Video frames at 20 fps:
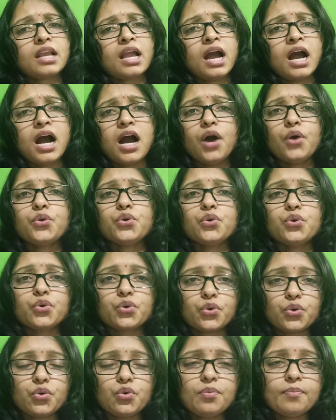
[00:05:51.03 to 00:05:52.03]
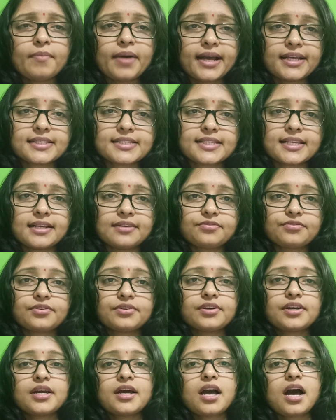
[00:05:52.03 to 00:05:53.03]
how to groom myself,
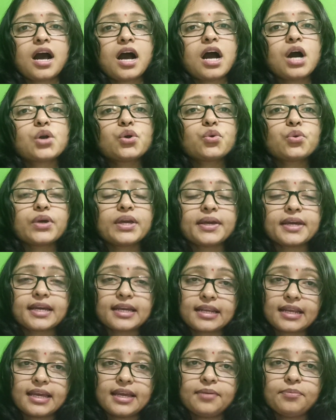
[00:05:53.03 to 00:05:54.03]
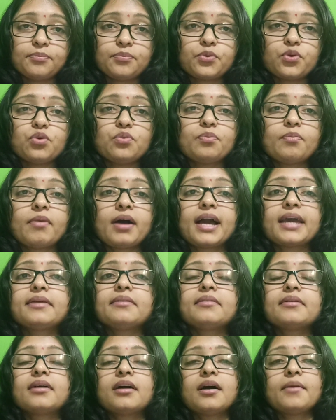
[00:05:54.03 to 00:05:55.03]
how to improve
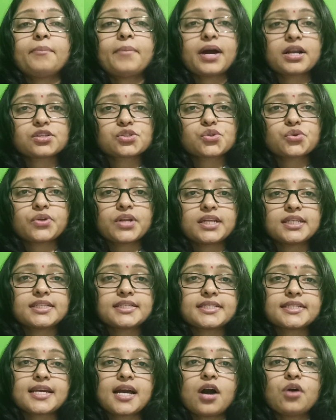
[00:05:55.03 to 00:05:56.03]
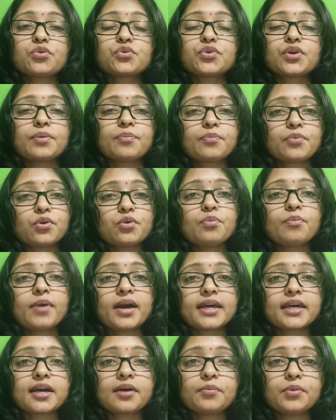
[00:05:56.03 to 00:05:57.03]
my personality, how to improve
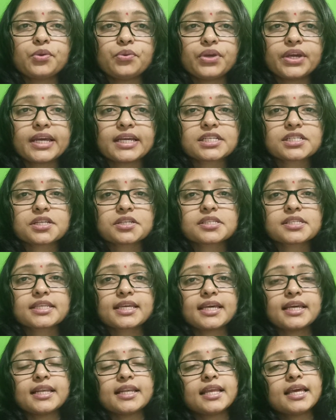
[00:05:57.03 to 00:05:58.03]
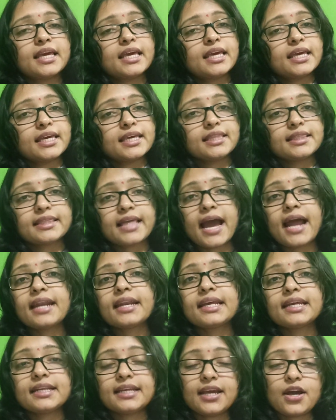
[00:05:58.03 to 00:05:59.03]
my communication skill. In
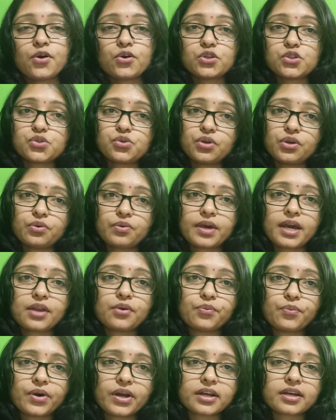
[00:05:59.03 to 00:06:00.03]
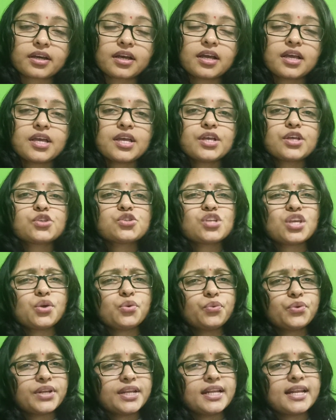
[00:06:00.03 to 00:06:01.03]
that area also you can work. So
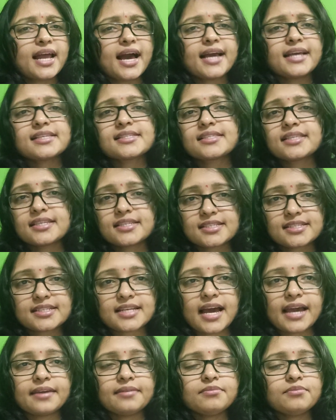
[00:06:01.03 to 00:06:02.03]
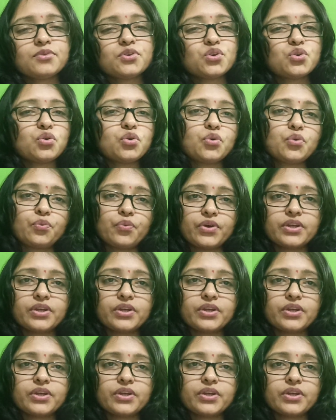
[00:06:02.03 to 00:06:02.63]
utilize this time, don't